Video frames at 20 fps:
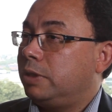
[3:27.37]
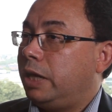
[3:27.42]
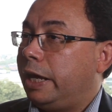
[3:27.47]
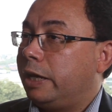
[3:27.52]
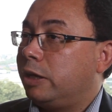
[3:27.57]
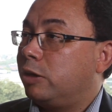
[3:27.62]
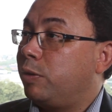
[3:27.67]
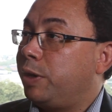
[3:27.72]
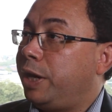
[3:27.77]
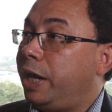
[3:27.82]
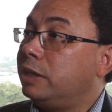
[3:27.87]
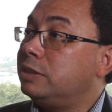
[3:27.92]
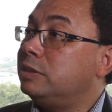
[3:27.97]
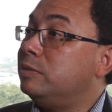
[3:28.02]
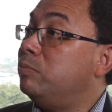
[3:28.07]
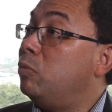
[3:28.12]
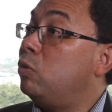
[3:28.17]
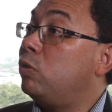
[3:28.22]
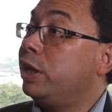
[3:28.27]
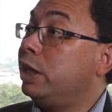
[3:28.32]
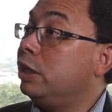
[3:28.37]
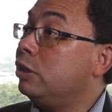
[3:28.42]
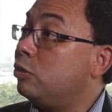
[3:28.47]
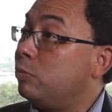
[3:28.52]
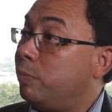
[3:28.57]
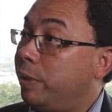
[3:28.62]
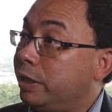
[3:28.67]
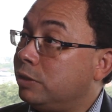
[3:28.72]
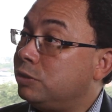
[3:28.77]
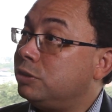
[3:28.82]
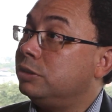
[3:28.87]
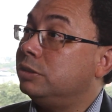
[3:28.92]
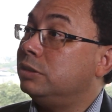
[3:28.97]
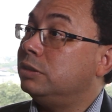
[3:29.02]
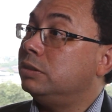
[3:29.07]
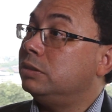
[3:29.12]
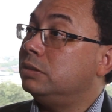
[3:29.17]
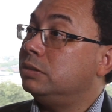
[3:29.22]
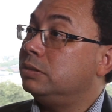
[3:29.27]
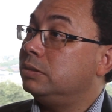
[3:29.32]
and creating more
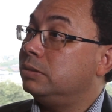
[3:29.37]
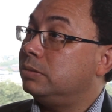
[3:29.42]
incubation